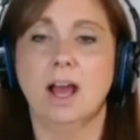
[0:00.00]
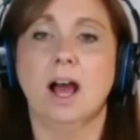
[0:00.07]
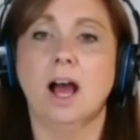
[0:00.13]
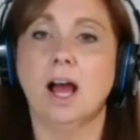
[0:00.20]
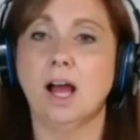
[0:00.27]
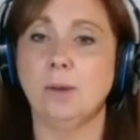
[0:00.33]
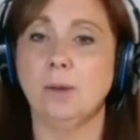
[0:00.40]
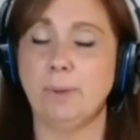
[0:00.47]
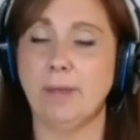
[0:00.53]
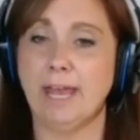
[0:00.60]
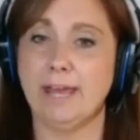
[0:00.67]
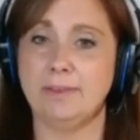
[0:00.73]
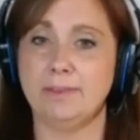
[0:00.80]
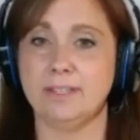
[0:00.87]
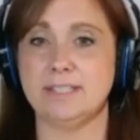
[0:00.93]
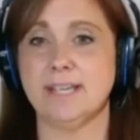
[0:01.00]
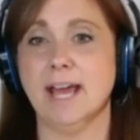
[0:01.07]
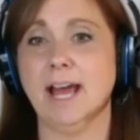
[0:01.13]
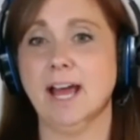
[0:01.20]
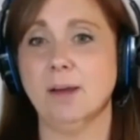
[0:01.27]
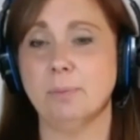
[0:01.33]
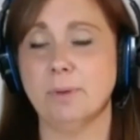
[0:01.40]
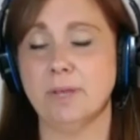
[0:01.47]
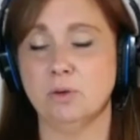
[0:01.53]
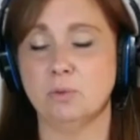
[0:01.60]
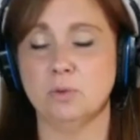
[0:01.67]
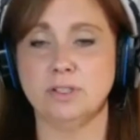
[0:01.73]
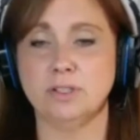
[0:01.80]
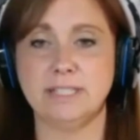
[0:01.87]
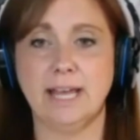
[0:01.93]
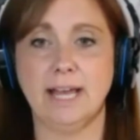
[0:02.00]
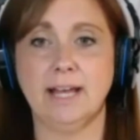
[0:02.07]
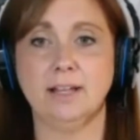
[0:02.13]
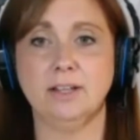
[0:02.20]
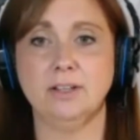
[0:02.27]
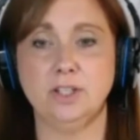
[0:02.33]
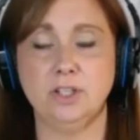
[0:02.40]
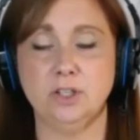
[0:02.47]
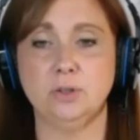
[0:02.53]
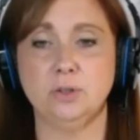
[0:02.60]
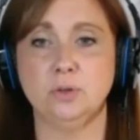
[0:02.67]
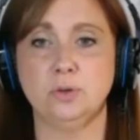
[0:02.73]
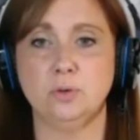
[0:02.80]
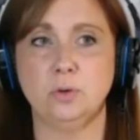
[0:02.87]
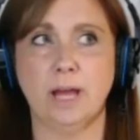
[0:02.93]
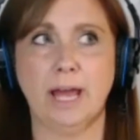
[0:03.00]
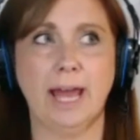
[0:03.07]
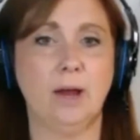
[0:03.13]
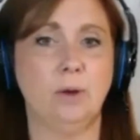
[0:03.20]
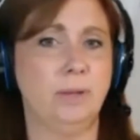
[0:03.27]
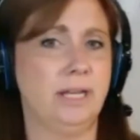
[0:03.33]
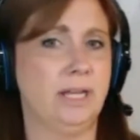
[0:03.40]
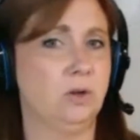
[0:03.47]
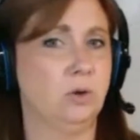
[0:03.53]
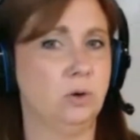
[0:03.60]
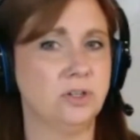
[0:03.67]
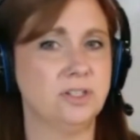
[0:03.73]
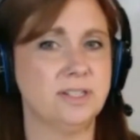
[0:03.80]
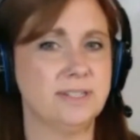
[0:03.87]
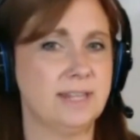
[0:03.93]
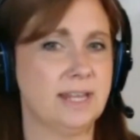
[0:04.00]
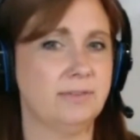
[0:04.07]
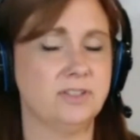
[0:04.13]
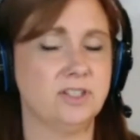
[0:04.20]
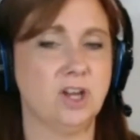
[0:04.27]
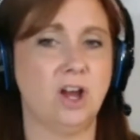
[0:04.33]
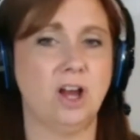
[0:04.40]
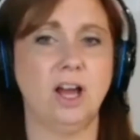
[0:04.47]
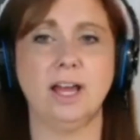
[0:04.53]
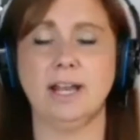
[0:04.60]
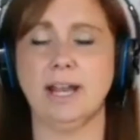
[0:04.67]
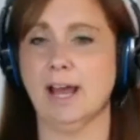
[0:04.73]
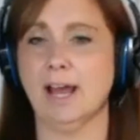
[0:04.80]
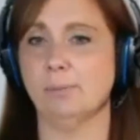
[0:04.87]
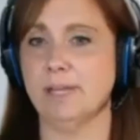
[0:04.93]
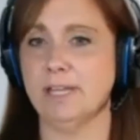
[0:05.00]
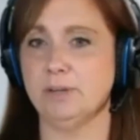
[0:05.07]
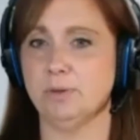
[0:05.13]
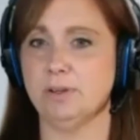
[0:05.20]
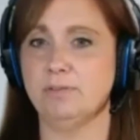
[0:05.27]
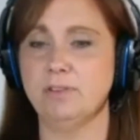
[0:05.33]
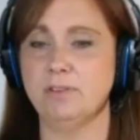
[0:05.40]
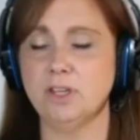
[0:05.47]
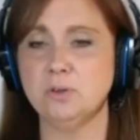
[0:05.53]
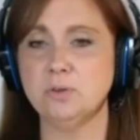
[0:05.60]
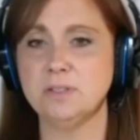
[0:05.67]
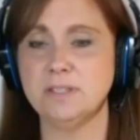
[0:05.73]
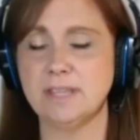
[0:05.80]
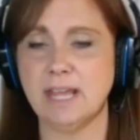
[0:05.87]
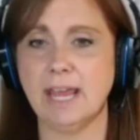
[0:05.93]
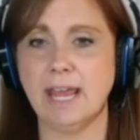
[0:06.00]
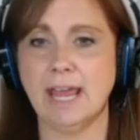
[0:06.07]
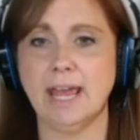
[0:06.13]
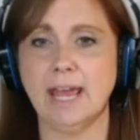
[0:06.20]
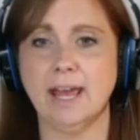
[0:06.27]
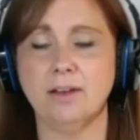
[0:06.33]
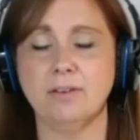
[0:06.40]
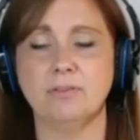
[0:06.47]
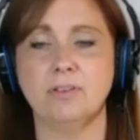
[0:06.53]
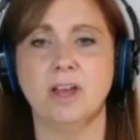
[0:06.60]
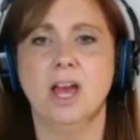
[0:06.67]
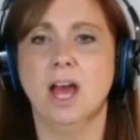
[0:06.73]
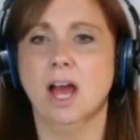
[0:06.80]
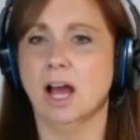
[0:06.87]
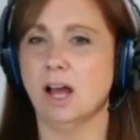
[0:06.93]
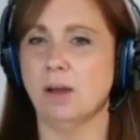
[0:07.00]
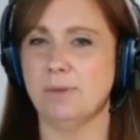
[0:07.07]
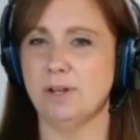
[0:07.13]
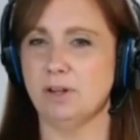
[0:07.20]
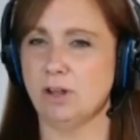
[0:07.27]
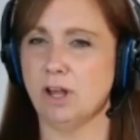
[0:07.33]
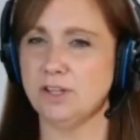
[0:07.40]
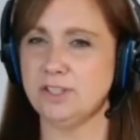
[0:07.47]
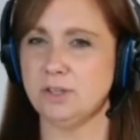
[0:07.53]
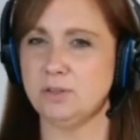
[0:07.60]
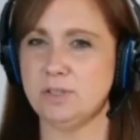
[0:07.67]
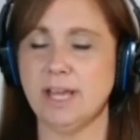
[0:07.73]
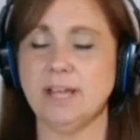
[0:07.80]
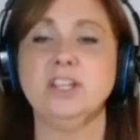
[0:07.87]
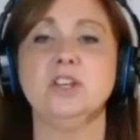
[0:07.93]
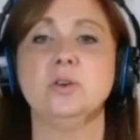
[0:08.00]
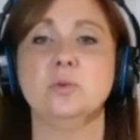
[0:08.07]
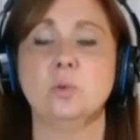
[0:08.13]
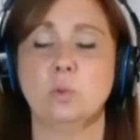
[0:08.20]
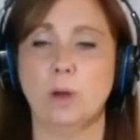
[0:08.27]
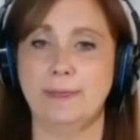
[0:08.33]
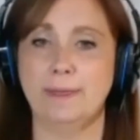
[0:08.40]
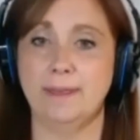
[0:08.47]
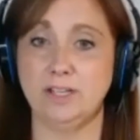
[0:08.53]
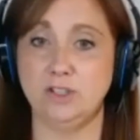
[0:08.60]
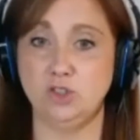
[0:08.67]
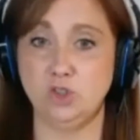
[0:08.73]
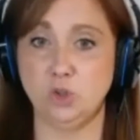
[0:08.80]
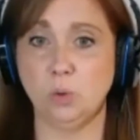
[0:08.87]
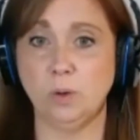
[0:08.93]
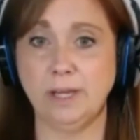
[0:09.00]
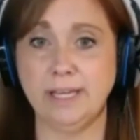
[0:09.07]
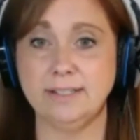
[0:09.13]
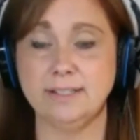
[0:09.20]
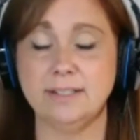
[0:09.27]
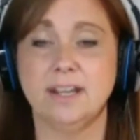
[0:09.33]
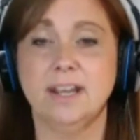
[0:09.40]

Up at the top, it will tell you how many courses they've taught, how many reviews they have. It'll also tell you when they joined.